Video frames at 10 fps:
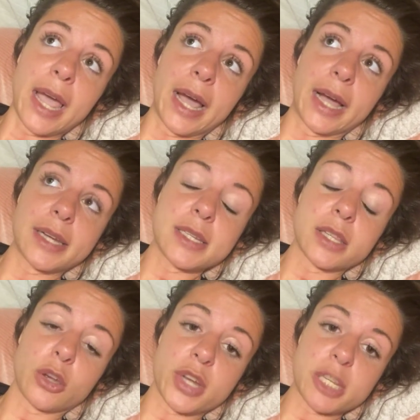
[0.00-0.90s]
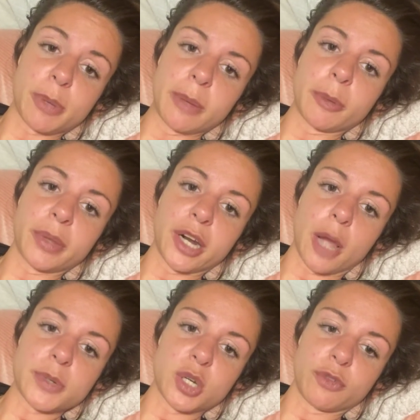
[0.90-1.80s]
And there is a payment plan
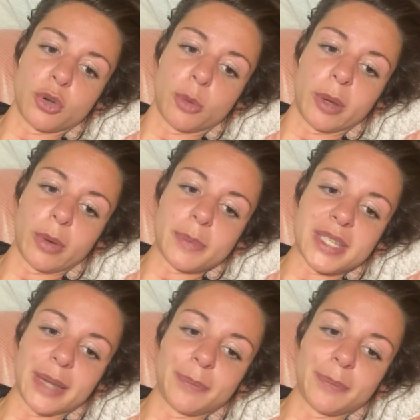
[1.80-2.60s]
option if you go on my website.